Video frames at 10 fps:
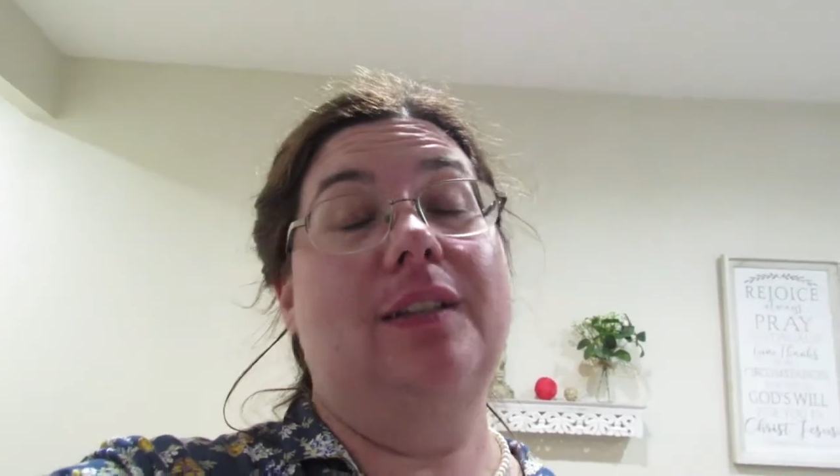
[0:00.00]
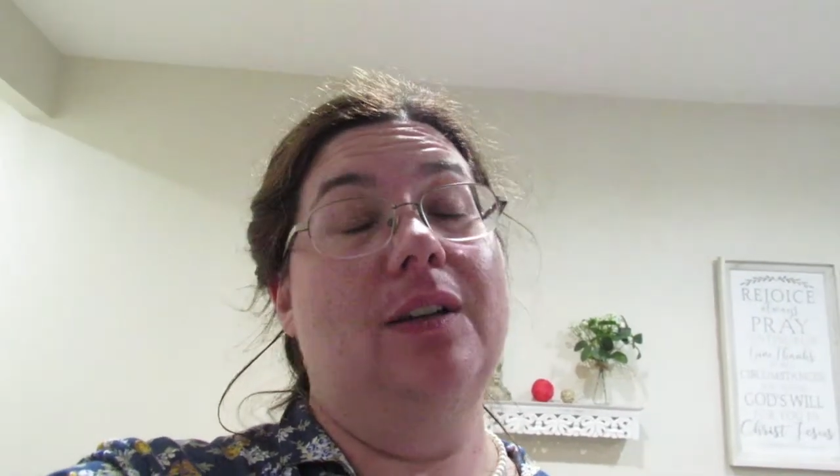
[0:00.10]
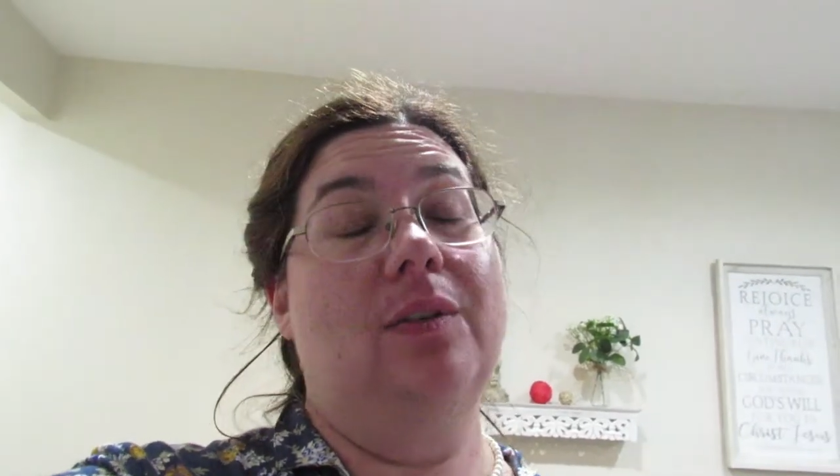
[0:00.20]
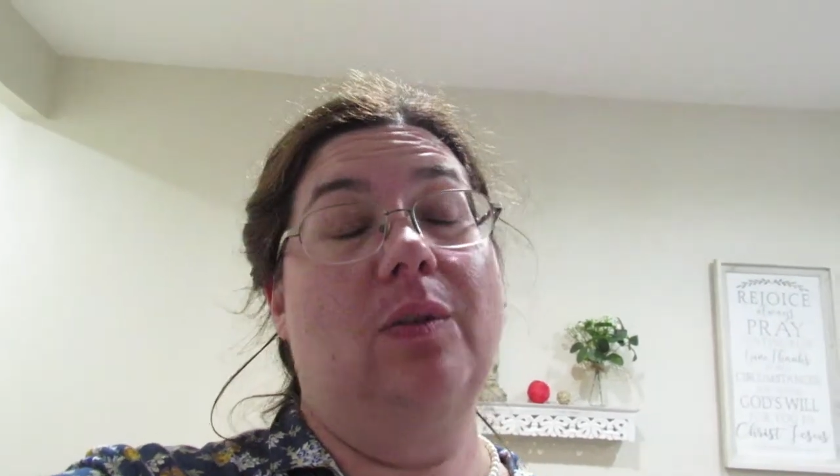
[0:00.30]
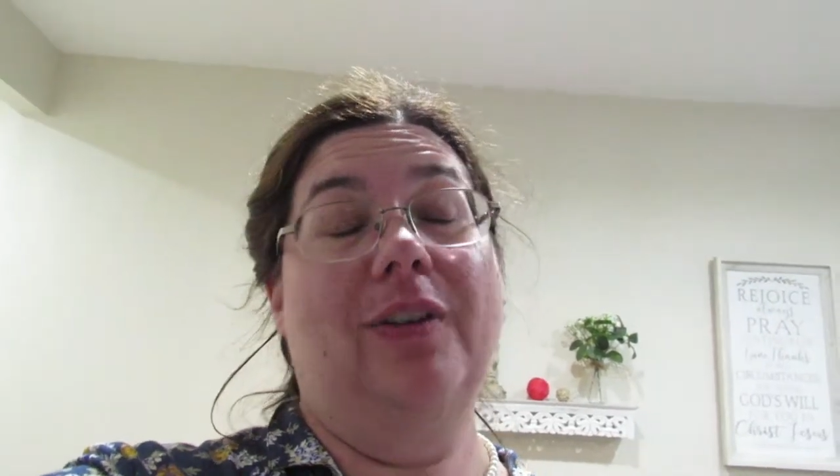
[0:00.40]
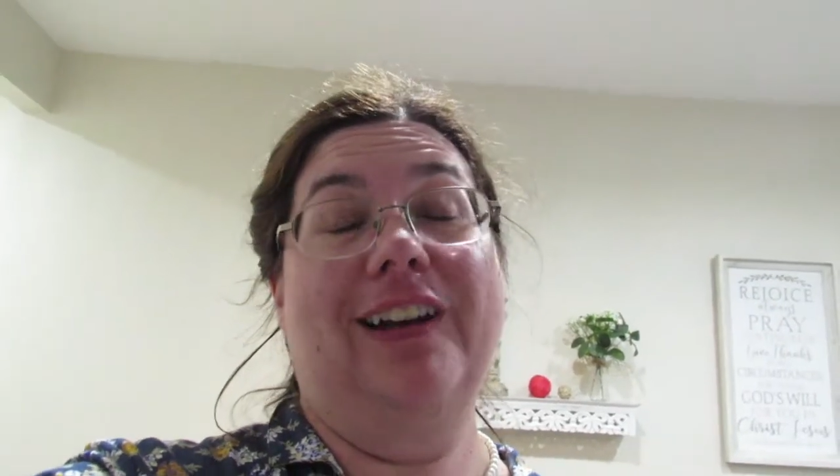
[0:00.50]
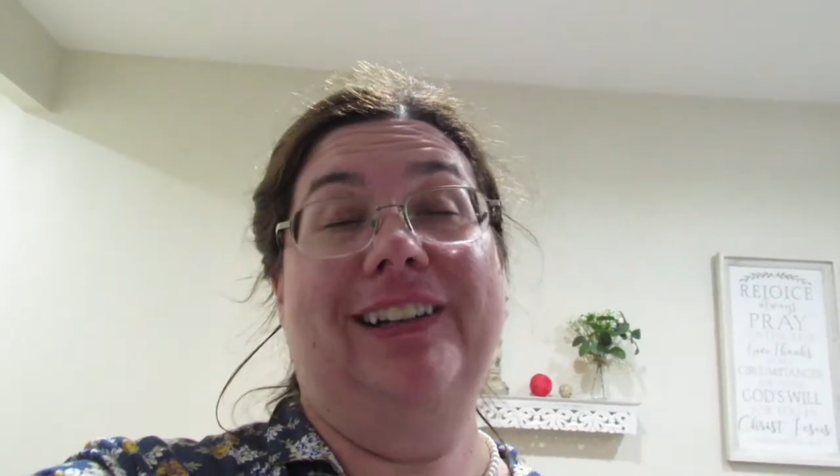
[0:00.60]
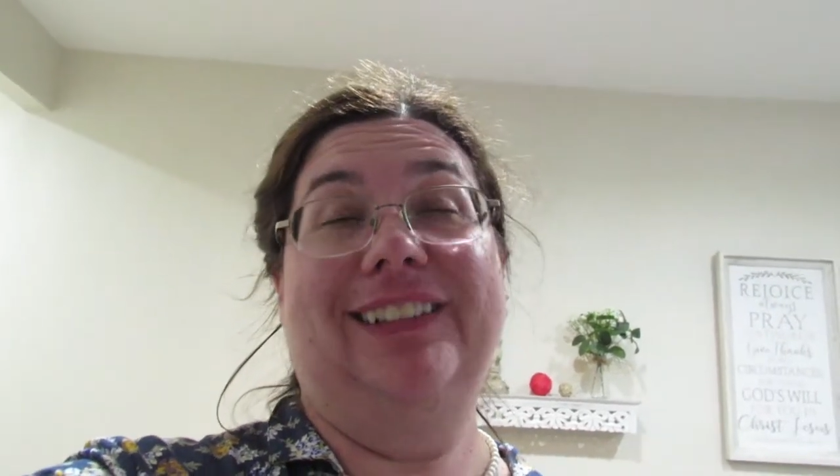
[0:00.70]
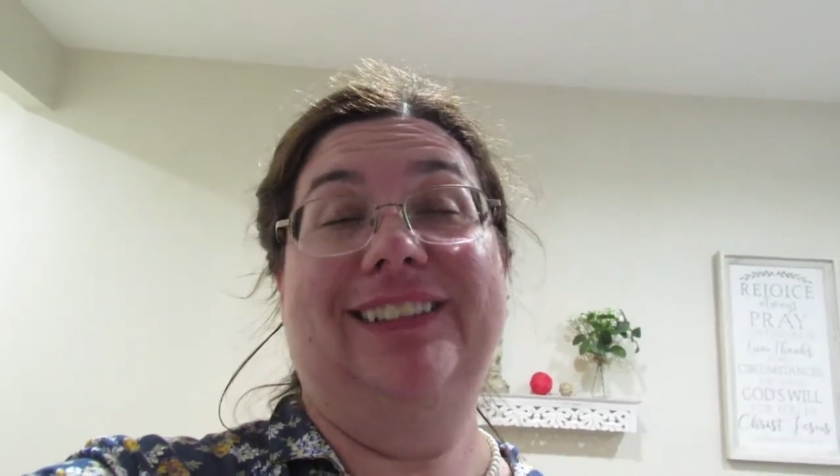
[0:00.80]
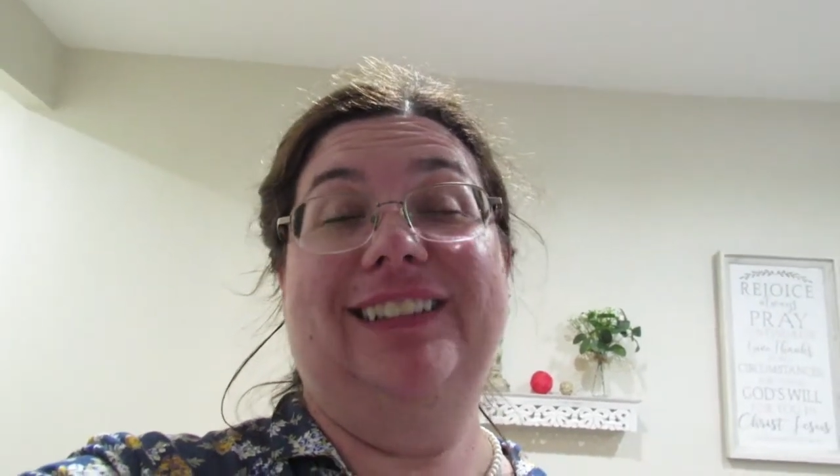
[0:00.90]
So
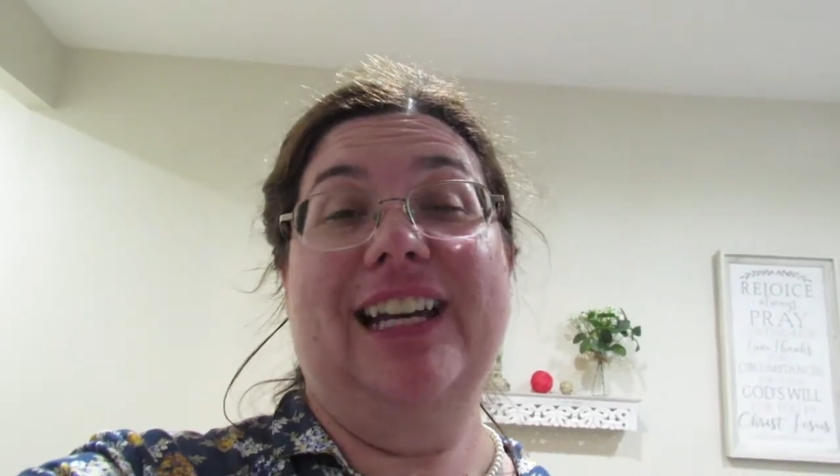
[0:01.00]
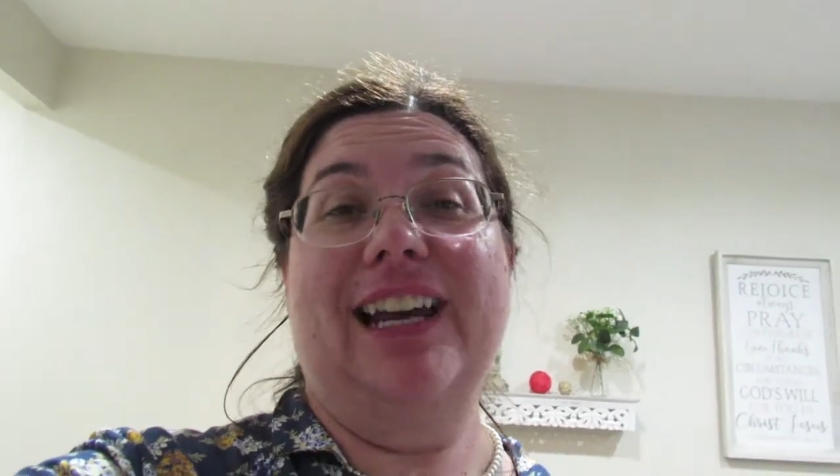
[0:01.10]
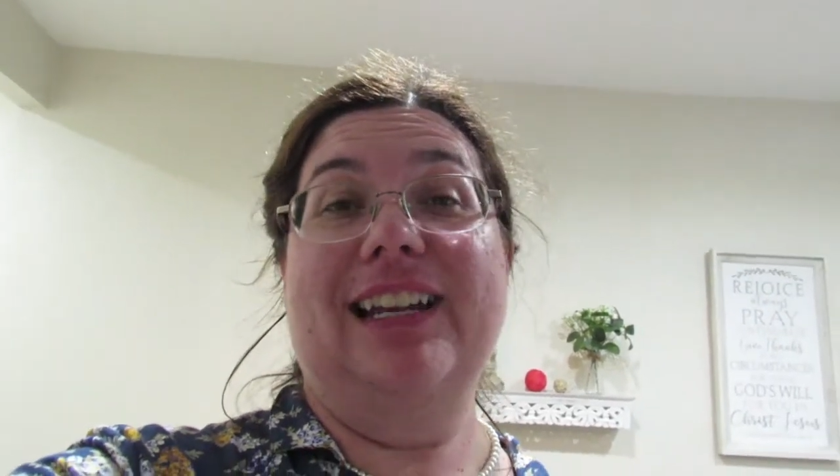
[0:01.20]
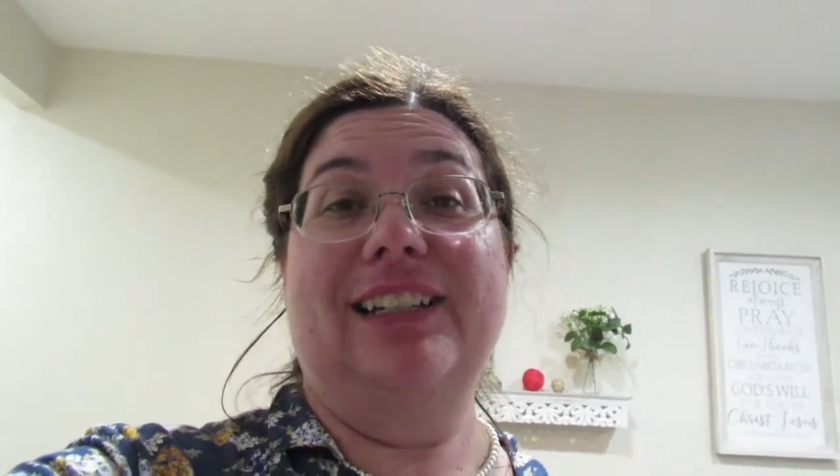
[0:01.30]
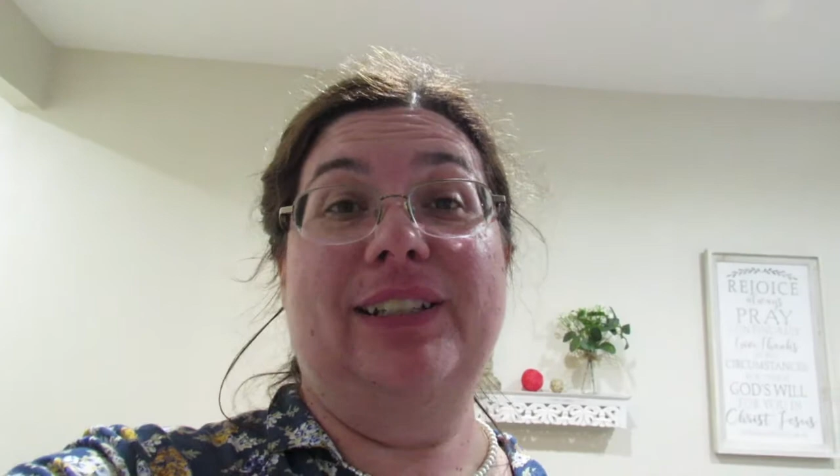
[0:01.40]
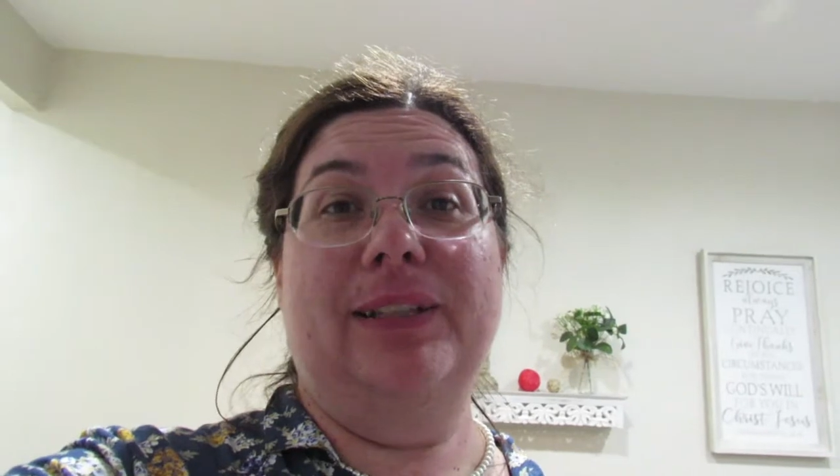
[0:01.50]
that is